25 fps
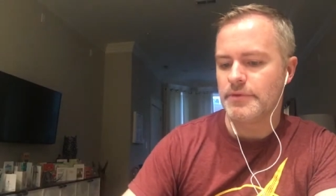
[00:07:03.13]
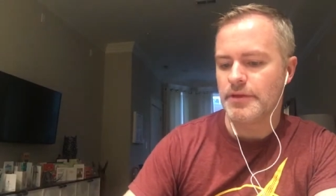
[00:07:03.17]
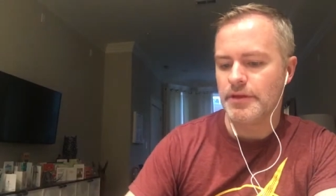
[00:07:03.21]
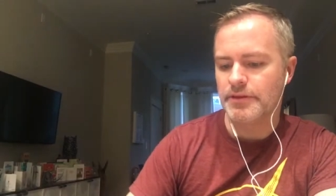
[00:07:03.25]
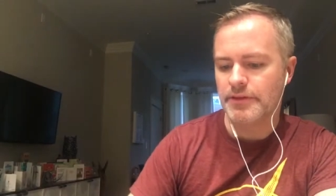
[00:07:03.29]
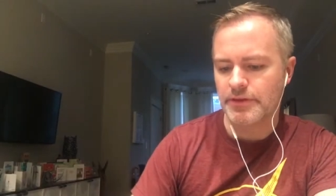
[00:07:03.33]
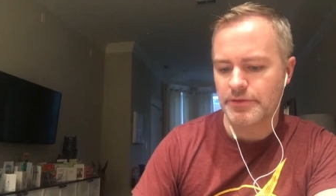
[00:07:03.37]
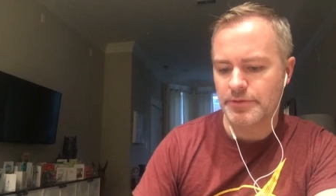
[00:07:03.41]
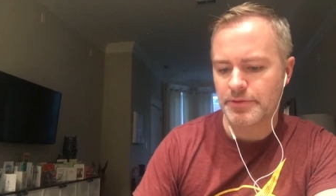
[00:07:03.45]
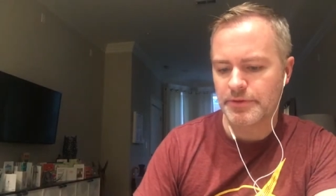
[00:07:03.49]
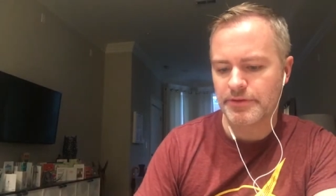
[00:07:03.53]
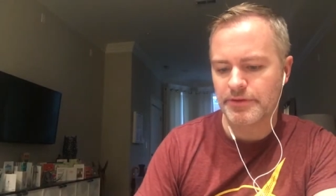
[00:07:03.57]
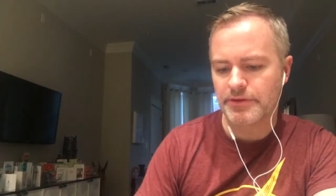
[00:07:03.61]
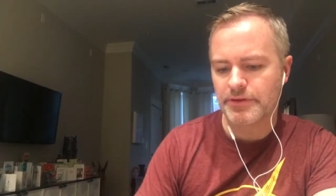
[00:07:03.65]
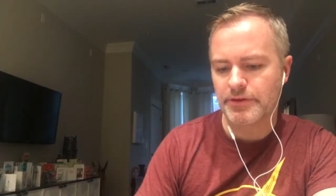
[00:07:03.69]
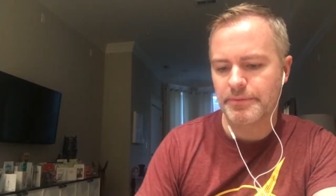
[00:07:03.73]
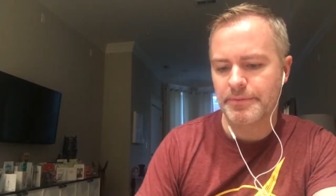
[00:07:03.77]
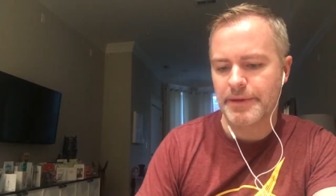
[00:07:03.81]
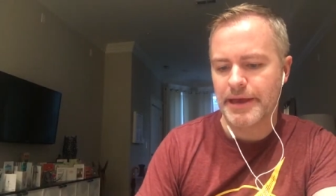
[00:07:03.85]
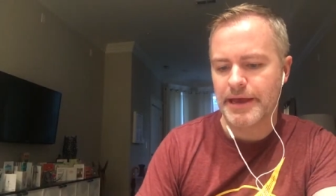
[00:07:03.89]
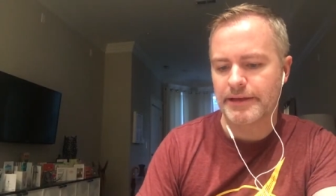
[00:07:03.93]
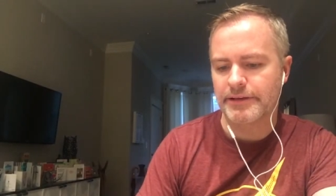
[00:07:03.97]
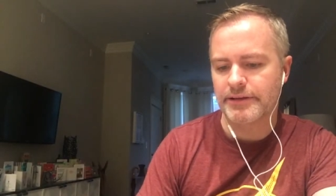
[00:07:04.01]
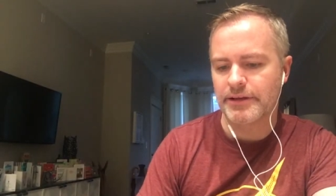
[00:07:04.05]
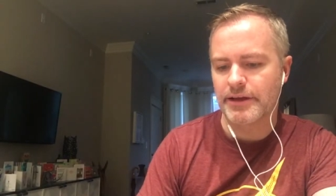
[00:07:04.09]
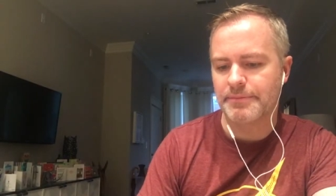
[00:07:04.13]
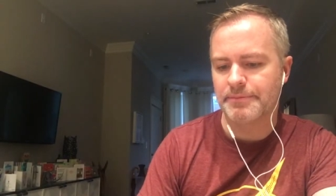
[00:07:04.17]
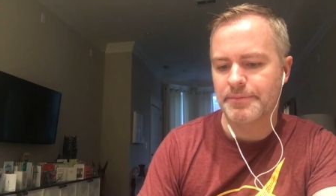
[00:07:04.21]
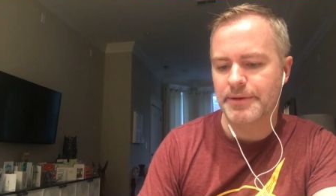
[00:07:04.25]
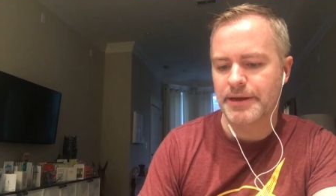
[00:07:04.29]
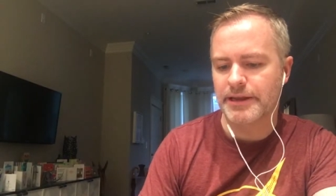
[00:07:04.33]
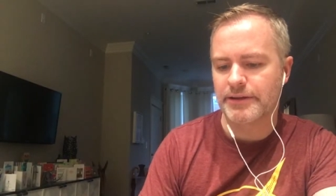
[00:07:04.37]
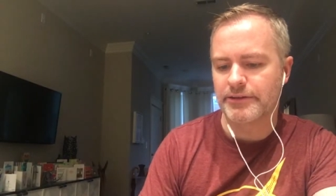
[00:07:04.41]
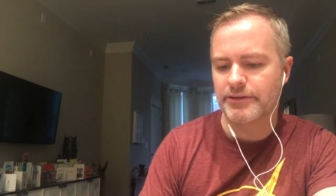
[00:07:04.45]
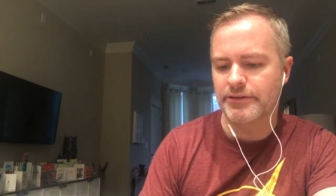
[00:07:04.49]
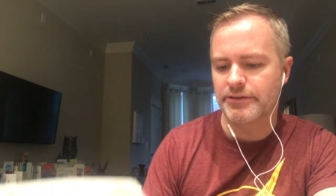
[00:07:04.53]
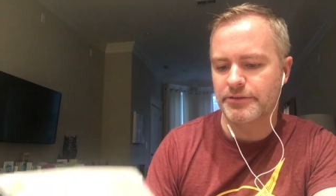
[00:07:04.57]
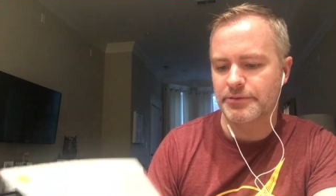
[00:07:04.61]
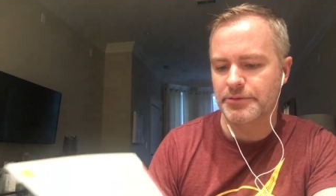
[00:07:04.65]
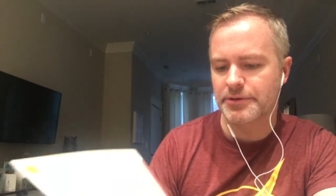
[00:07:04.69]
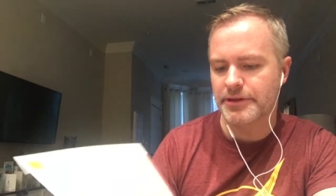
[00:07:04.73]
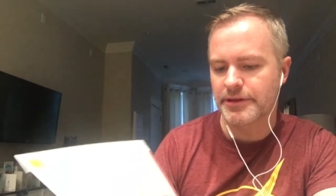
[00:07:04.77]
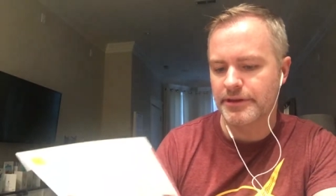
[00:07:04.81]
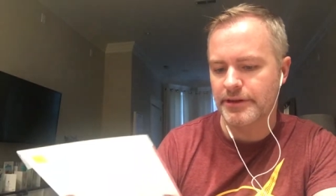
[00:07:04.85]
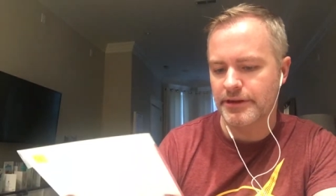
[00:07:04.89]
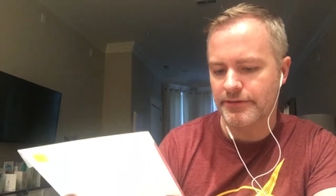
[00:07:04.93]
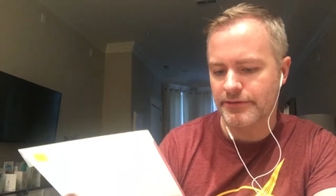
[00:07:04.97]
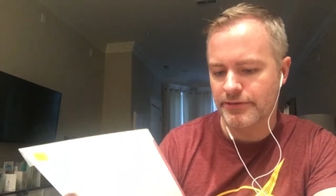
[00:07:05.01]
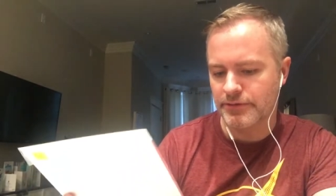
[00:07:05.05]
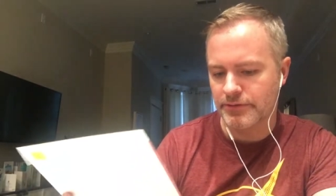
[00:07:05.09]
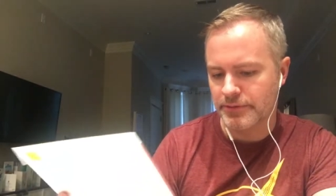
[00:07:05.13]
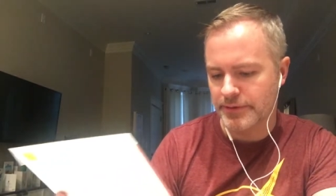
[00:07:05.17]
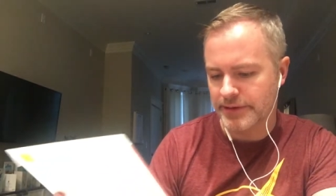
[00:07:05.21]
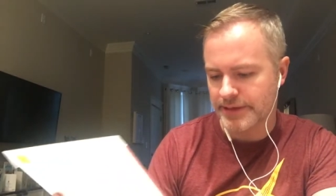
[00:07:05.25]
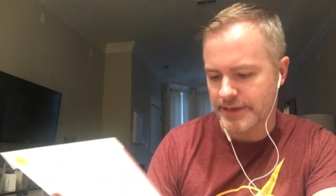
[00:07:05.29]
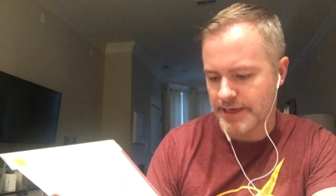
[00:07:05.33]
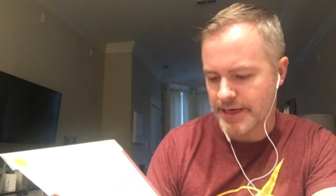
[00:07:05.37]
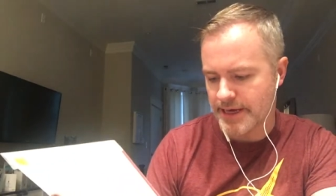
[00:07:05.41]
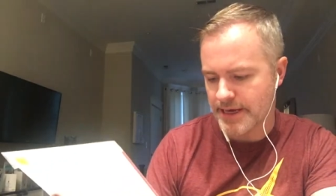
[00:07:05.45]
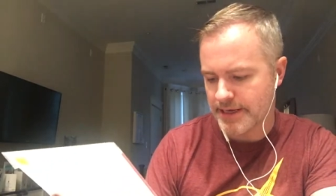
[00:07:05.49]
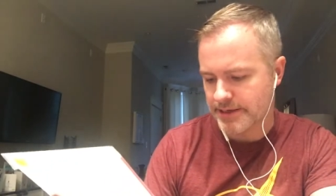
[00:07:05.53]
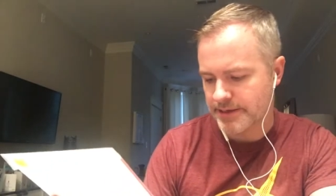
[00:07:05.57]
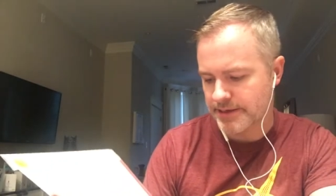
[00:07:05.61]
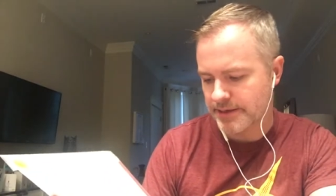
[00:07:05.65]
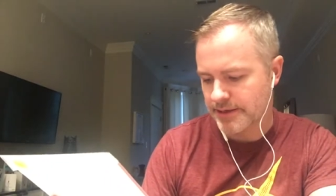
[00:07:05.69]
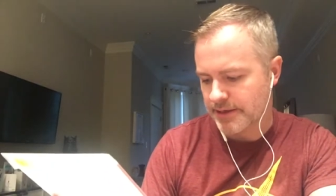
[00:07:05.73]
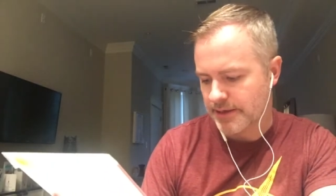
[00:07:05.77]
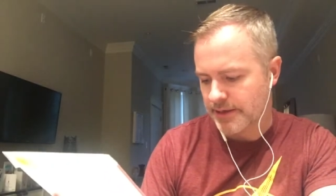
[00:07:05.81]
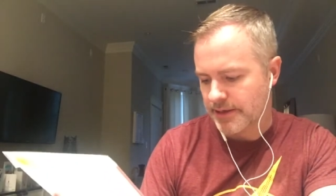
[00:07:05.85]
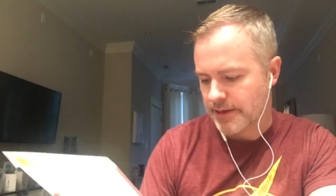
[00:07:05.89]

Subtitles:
This one's a little banged up, but I just threw it in there for what the heck.